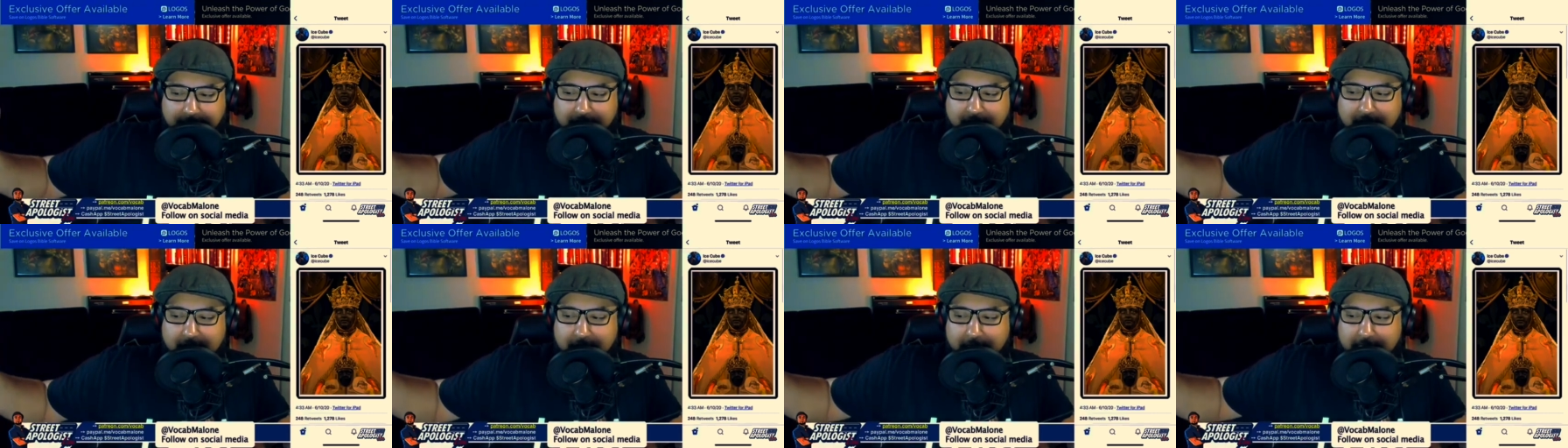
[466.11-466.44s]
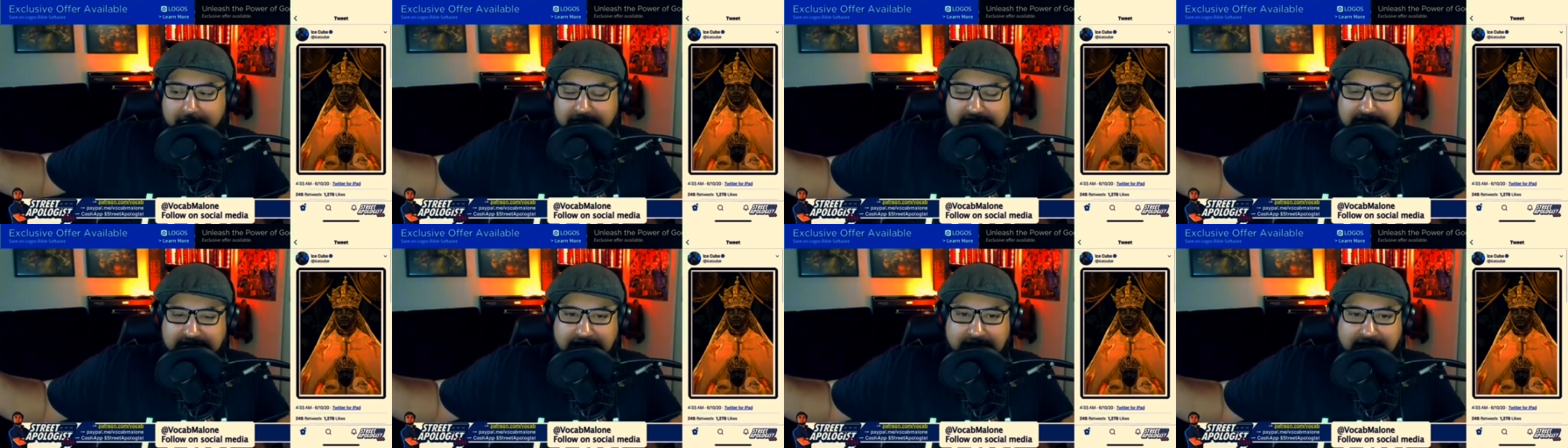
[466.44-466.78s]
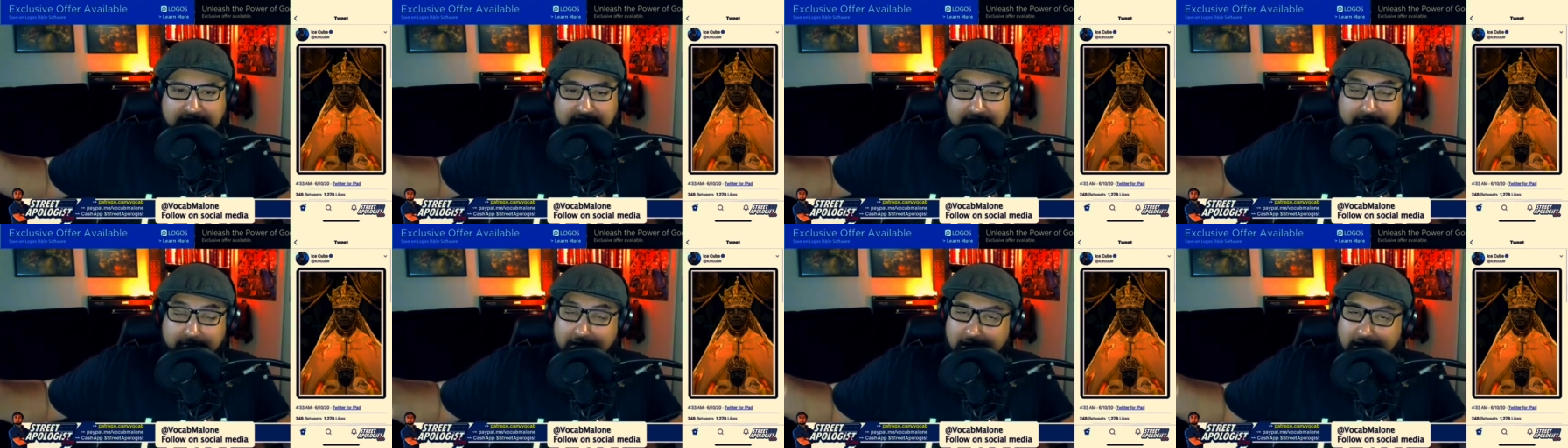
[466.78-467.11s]
beside them,
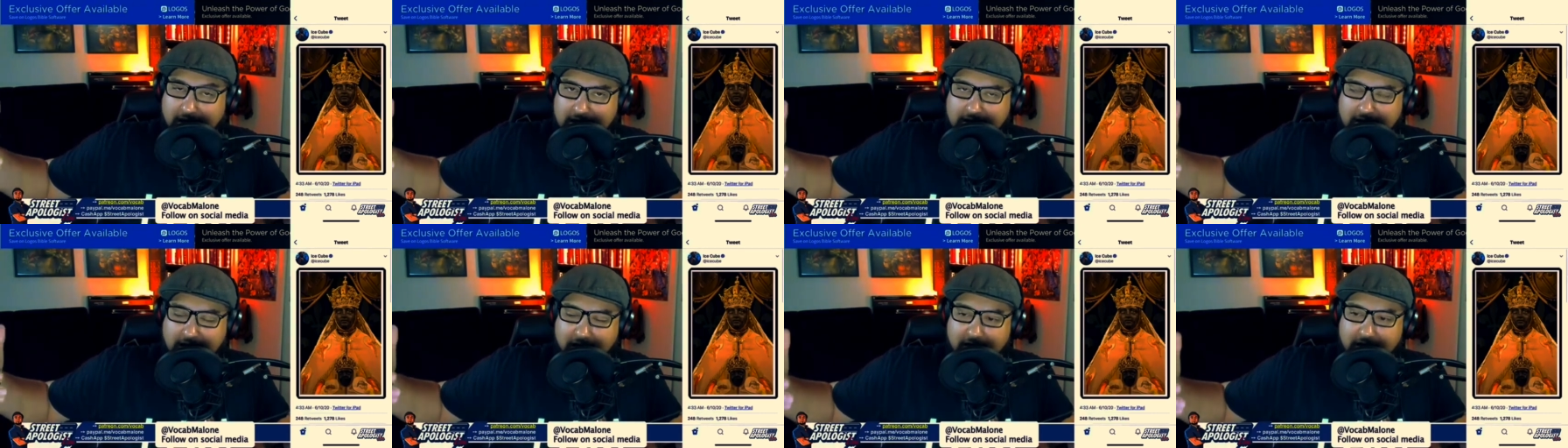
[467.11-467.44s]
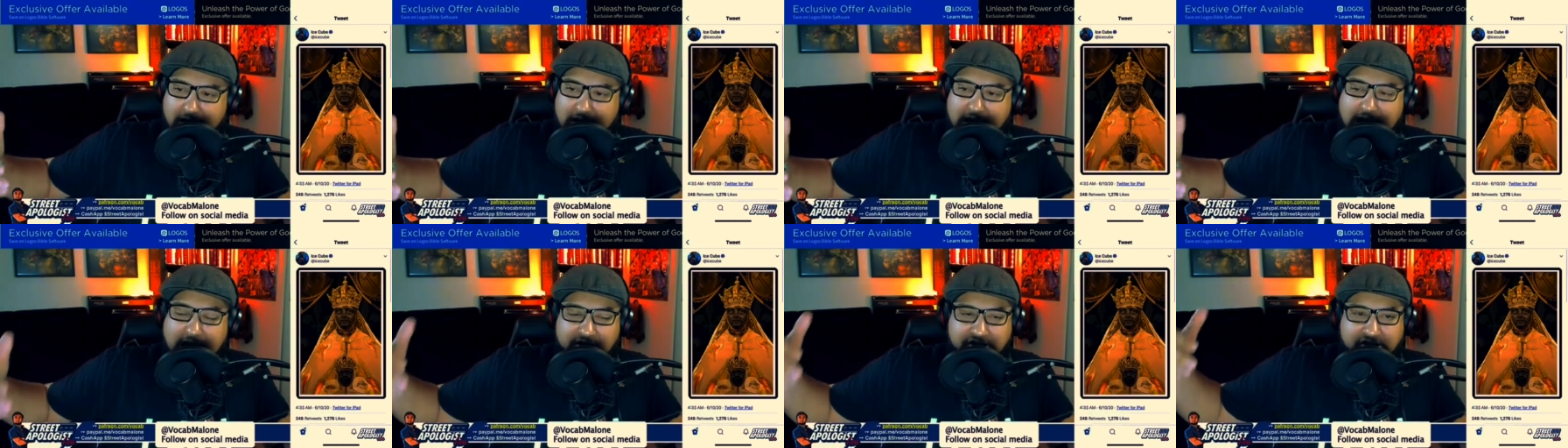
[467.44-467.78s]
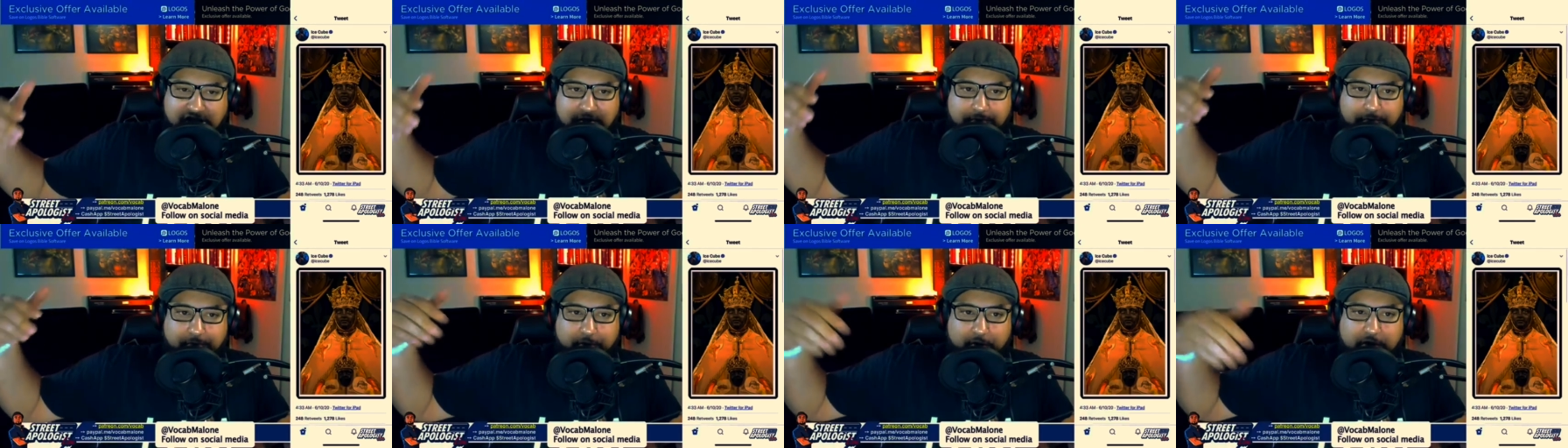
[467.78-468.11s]
an icon, and actually
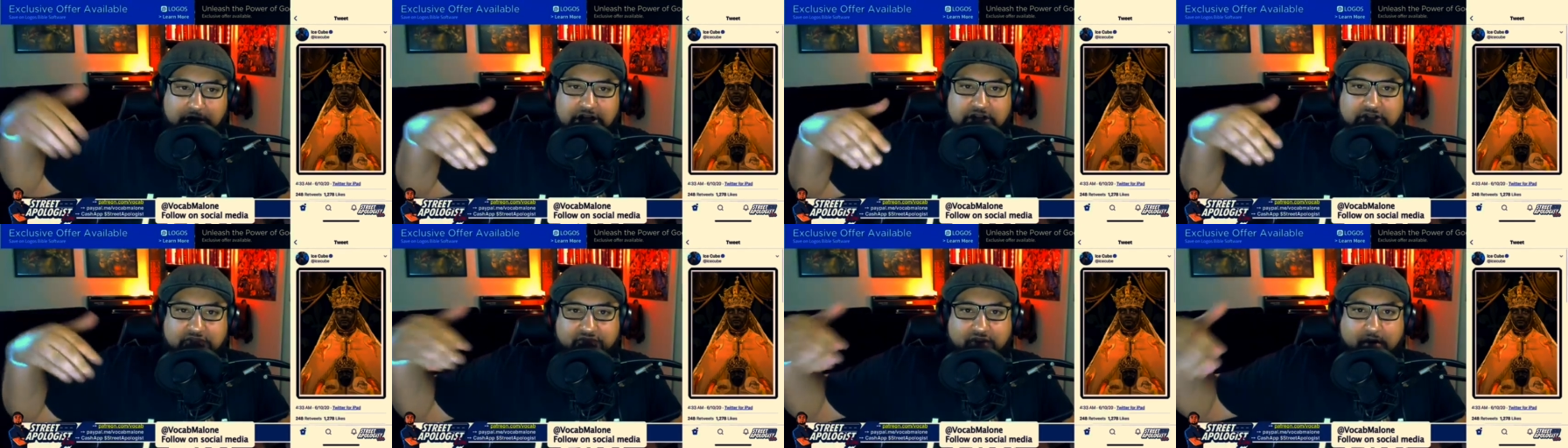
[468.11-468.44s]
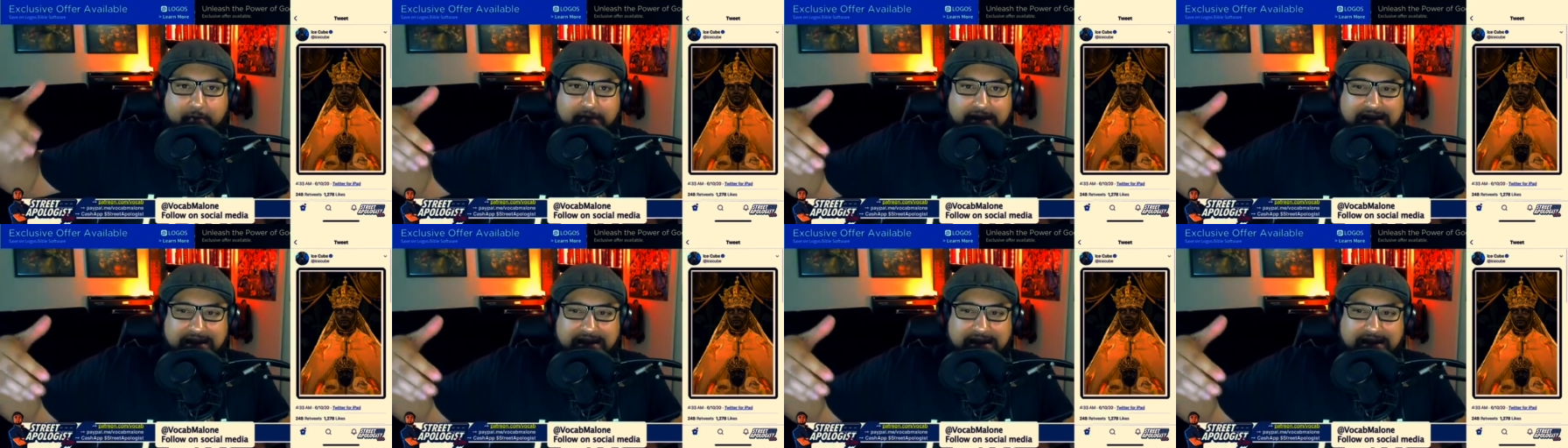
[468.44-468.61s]
preach from it